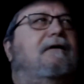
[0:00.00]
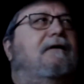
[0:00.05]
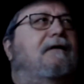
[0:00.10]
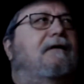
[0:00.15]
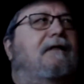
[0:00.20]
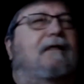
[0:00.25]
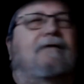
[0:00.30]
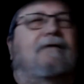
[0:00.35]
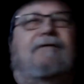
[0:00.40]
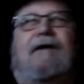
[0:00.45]

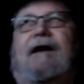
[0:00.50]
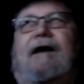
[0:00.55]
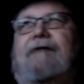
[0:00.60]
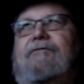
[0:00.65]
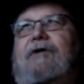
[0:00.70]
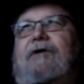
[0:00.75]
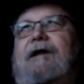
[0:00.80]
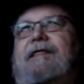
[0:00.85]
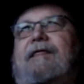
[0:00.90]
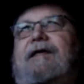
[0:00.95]
The 5
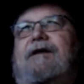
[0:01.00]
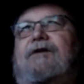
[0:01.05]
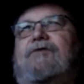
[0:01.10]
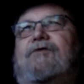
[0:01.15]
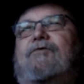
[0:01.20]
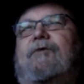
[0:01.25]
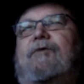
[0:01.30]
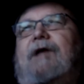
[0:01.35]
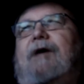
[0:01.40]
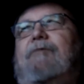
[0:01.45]
watt and the
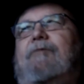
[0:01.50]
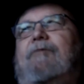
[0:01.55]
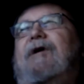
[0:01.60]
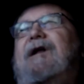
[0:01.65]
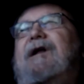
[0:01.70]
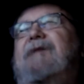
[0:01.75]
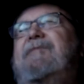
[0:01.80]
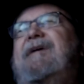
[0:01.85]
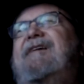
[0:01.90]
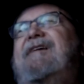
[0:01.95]
20.
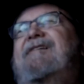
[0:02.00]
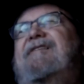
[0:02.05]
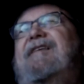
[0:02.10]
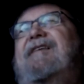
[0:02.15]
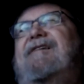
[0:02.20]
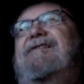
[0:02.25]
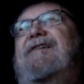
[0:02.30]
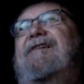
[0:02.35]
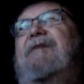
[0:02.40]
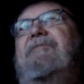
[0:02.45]
One of them is
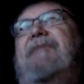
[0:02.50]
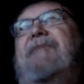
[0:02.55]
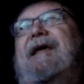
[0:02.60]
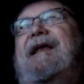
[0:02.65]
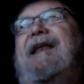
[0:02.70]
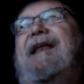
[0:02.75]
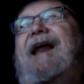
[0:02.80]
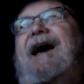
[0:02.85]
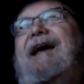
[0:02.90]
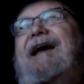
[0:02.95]
the
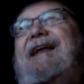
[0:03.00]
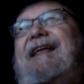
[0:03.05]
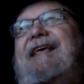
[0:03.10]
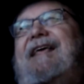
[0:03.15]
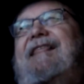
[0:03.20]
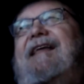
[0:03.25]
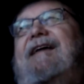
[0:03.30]
something 90.